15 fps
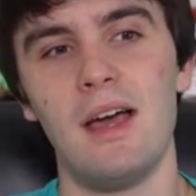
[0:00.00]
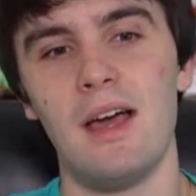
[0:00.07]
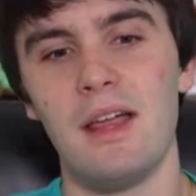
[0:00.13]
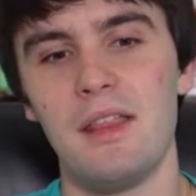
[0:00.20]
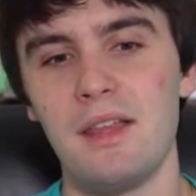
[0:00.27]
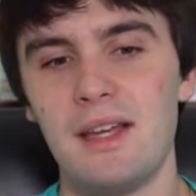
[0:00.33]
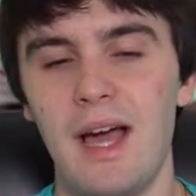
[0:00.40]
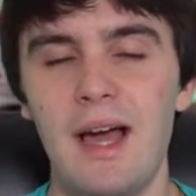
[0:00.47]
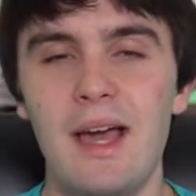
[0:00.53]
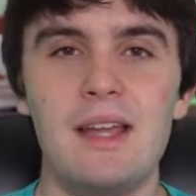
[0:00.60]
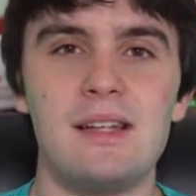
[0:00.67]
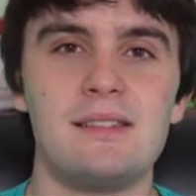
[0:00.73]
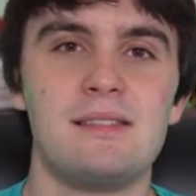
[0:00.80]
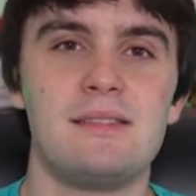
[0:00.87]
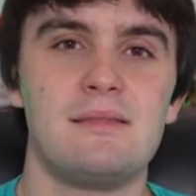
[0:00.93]
The guy had
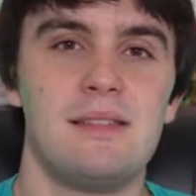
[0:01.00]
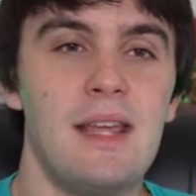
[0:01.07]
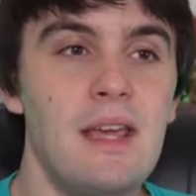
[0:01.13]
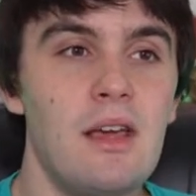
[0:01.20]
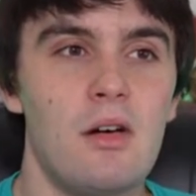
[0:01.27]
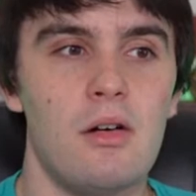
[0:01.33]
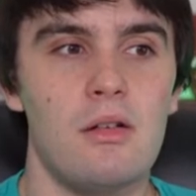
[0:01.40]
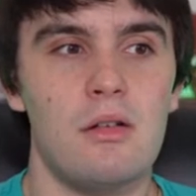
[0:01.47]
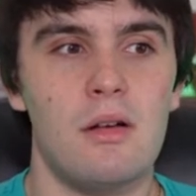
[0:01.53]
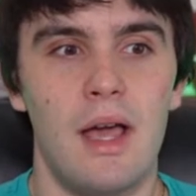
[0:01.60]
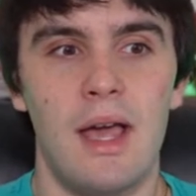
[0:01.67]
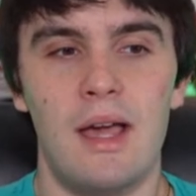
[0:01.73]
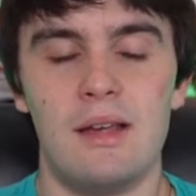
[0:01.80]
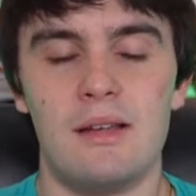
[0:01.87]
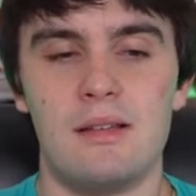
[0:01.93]
a deal
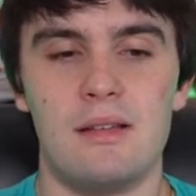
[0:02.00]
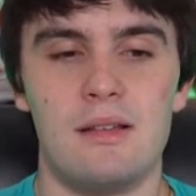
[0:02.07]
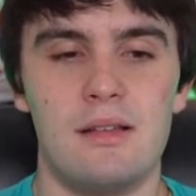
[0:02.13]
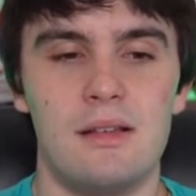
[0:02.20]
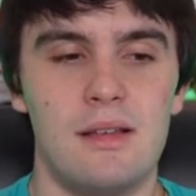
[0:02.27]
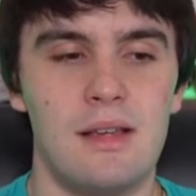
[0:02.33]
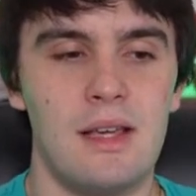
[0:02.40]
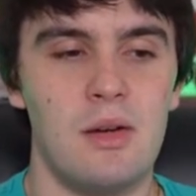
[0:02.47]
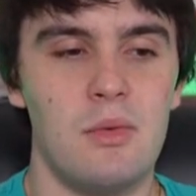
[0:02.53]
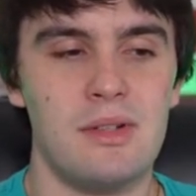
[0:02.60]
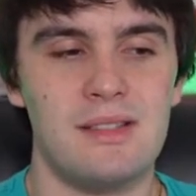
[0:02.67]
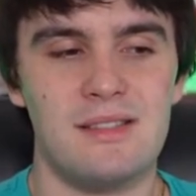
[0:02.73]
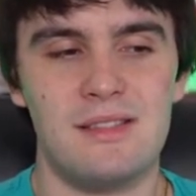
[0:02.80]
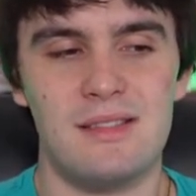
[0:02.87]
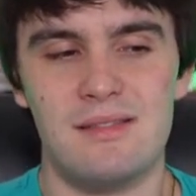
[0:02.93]
and it
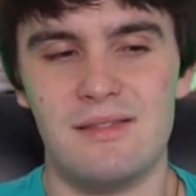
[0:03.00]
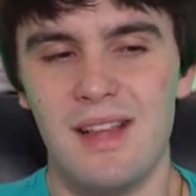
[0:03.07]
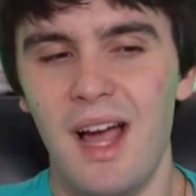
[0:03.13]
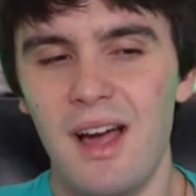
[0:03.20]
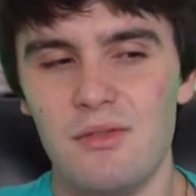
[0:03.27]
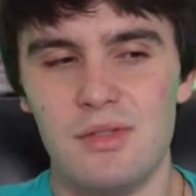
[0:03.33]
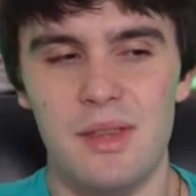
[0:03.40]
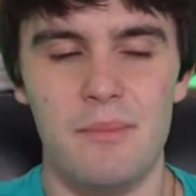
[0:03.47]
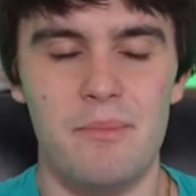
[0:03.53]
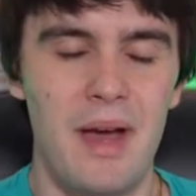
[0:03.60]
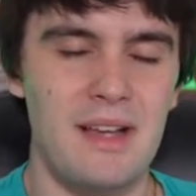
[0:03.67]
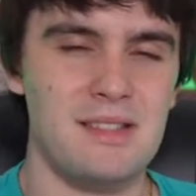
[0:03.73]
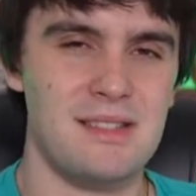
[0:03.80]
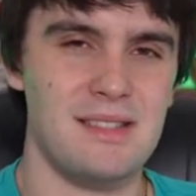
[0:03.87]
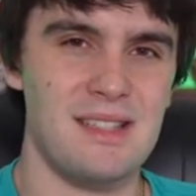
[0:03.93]
was not the
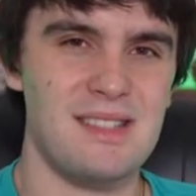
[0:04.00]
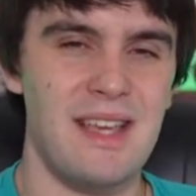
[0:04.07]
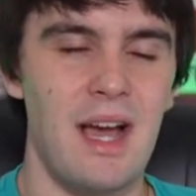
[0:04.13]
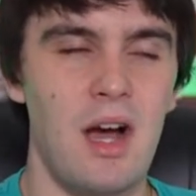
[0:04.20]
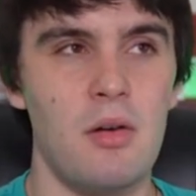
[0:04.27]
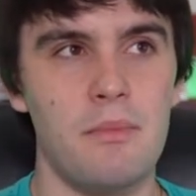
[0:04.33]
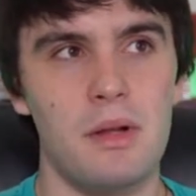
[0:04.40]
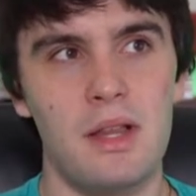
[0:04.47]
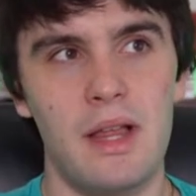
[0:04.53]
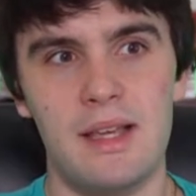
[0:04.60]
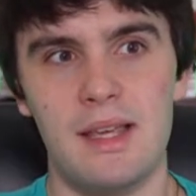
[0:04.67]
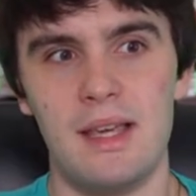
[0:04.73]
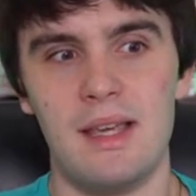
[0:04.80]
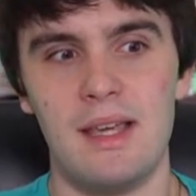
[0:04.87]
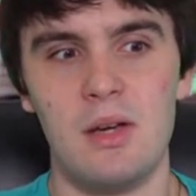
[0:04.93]
best discount, but
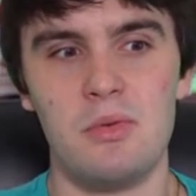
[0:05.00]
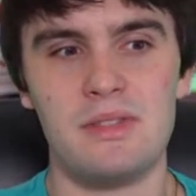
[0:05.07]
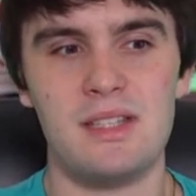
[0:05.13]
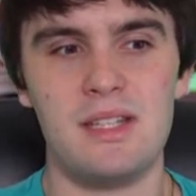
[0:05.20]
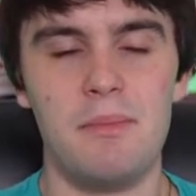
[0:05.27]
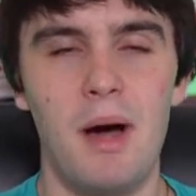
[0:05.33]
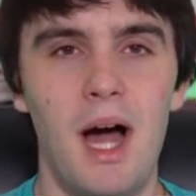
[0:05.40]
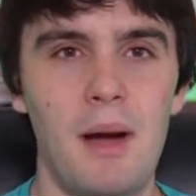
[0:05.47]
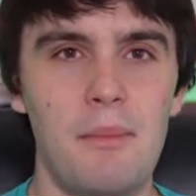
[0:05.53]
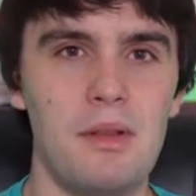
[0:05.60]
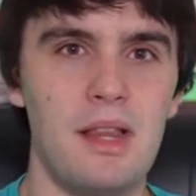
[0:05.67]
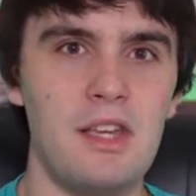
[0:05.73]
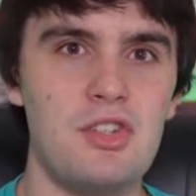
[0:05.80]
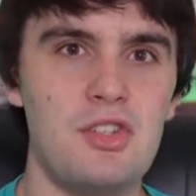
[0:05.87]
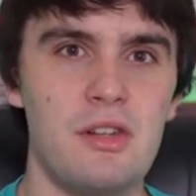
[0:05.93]
like, it was in a
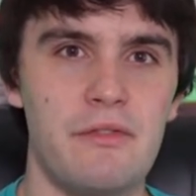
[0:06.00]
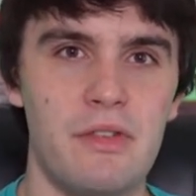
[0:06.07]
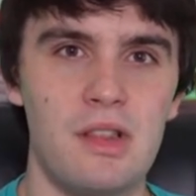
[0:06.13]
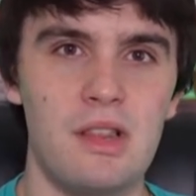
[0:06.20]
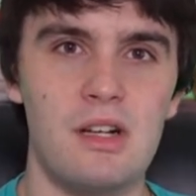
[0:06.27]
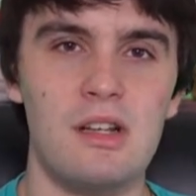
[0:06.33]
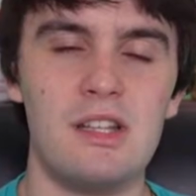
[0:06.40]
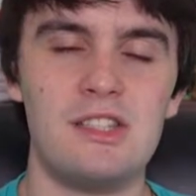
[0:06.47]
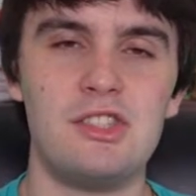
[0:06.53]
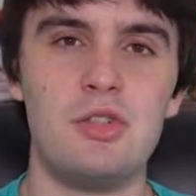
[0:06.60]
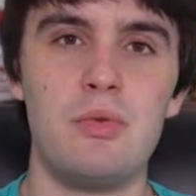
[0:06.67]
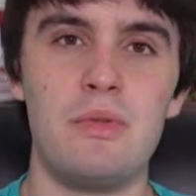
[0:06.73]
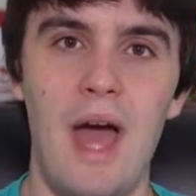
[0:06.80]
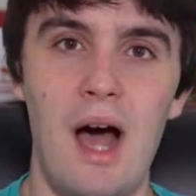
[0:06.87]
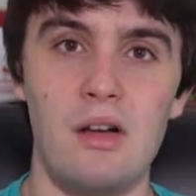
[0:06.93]
population of literally
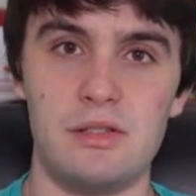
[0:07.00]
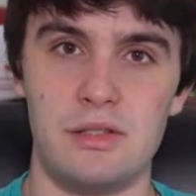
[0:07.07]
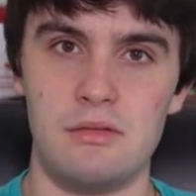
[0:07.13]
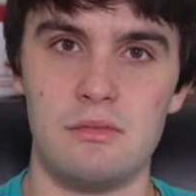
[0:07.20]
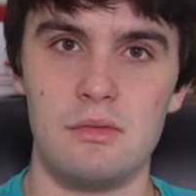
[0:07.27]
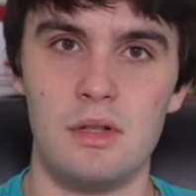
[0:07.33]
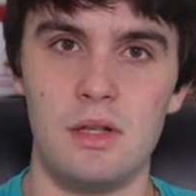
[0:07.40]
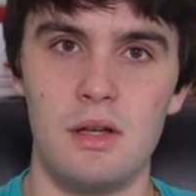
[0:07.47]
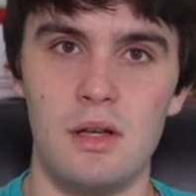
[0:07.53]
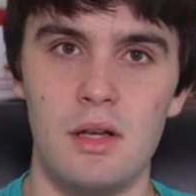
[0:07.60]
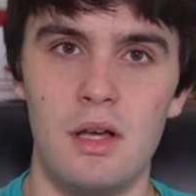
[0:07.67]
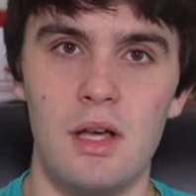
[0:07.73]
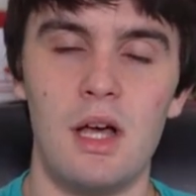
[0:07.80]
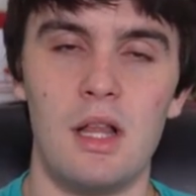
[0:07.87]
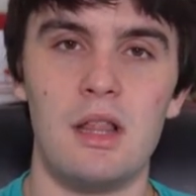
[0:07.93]
2,000,
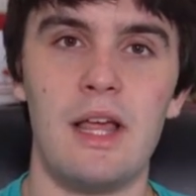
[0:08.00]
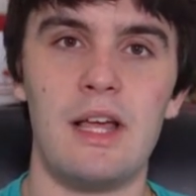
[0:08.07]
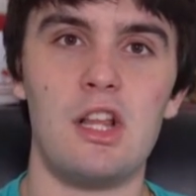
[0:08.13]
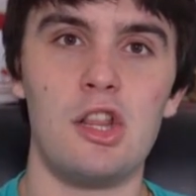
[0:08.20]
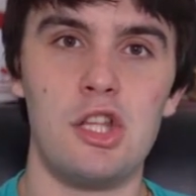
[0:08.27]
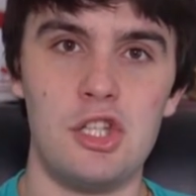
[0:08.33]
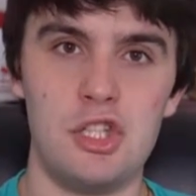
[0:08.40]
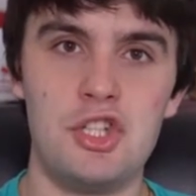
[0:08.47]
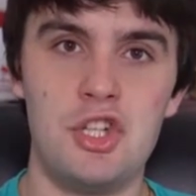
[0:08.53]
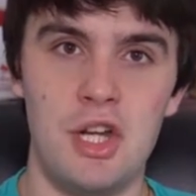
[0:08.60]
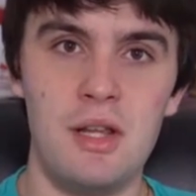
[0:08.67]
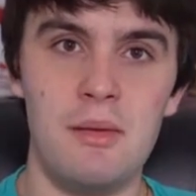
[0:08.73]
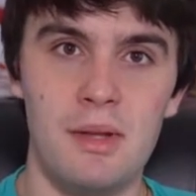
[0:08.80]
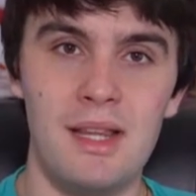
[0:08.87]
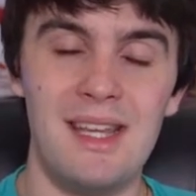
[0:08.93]
like
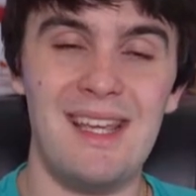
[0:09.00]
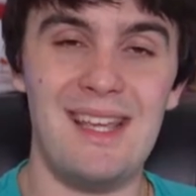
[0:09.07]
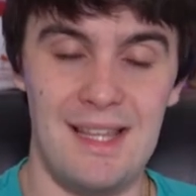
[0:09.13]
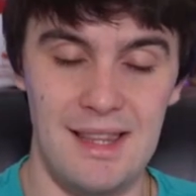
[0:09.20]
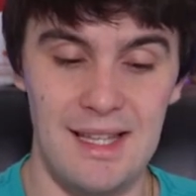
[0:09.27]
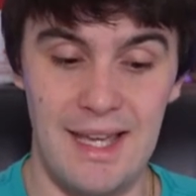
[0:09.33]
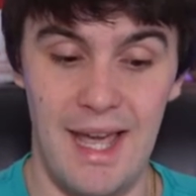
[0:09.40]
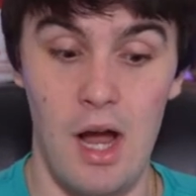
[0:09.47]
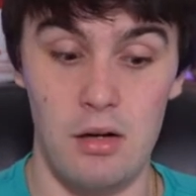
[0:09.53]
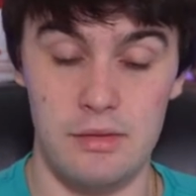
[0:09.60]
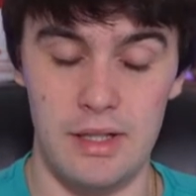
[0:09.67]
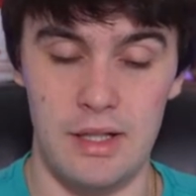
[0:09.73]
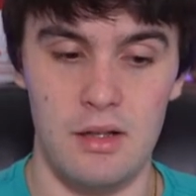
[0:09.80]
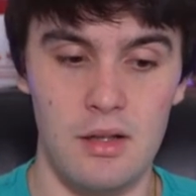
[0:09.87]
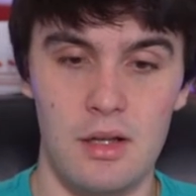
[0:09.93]
legitimately in the
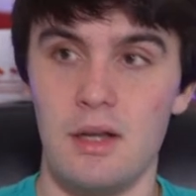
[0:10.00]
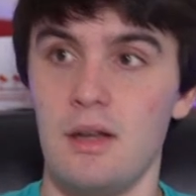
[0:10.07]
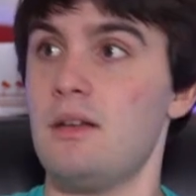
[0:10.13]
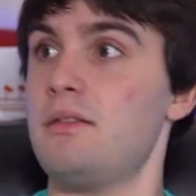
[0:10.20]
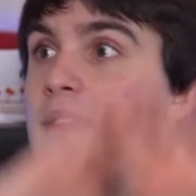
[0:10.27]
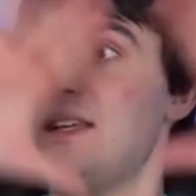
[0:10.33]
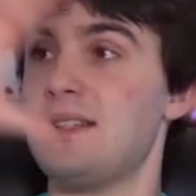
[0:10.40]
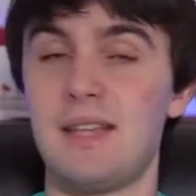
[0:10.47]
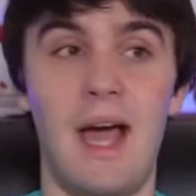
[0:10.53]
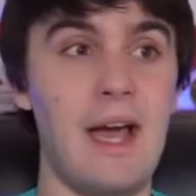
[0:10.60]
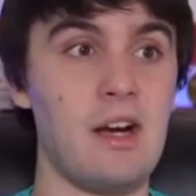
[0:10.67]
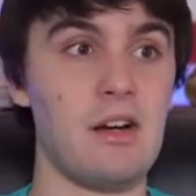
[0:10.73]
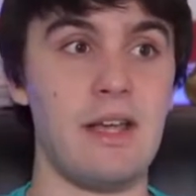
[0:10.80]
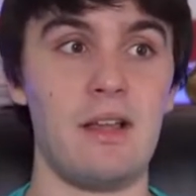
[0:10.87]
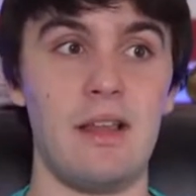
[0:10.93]
county. The
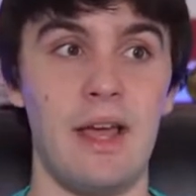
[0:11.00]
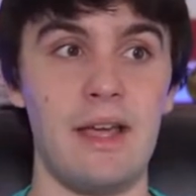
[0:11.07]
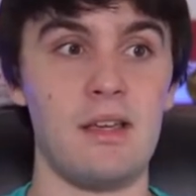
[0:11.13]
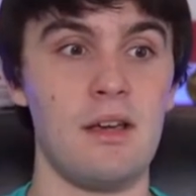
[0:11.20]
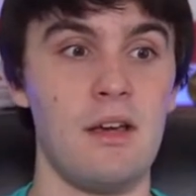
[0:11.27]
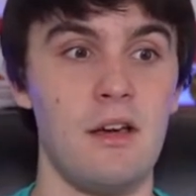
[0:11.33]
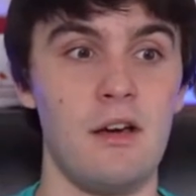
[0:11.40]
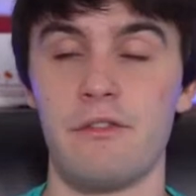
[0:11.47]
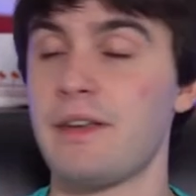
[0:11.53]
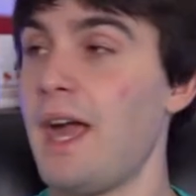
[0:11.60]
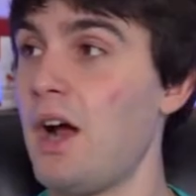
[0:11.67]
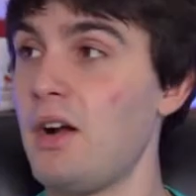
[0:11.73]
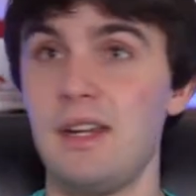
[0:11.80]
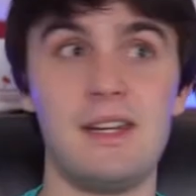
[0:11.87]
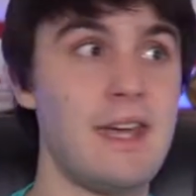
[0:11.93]
entire, like,
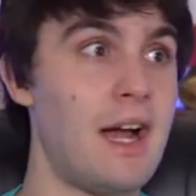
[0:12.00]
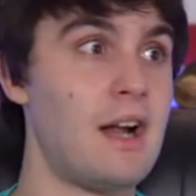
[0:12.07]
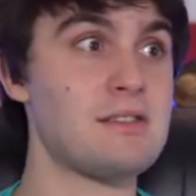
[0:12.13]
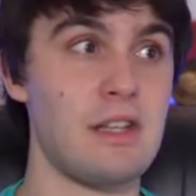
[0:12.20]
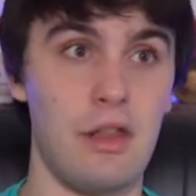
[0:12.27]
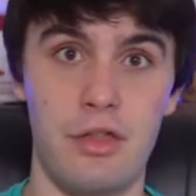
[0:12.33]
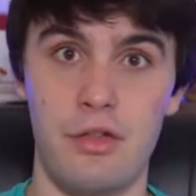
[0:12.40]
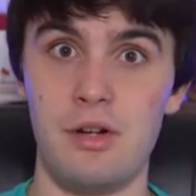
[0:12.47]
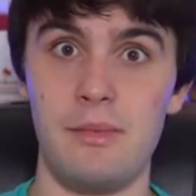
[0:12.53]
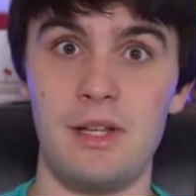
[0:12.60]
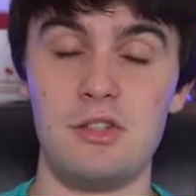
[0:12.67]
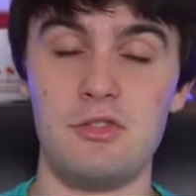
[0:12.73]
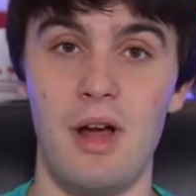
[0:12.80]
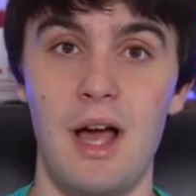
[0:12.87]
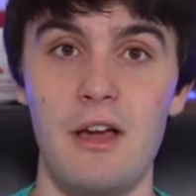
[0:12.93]
county to county is like a
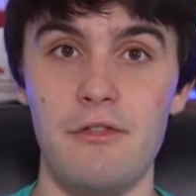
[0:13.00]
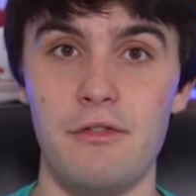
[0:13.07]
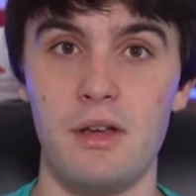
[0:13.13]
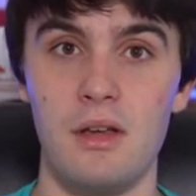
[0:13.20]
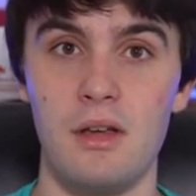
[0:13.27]
30-minute drive.